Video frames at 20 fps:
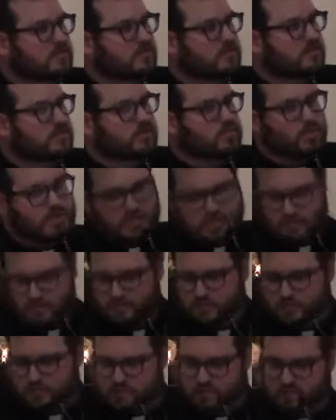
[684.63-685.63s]
for the
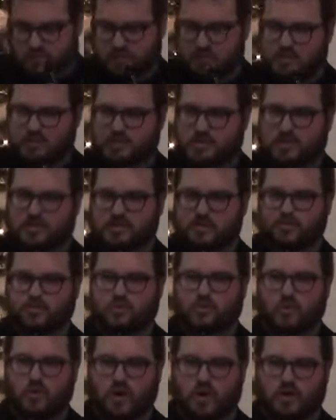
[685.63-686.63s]
redemption that is
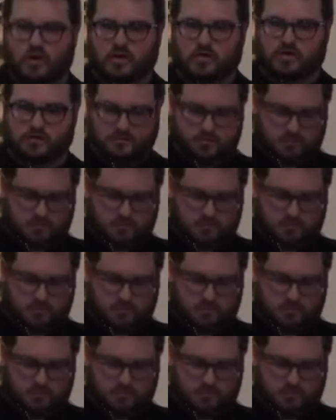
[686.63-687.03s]
required.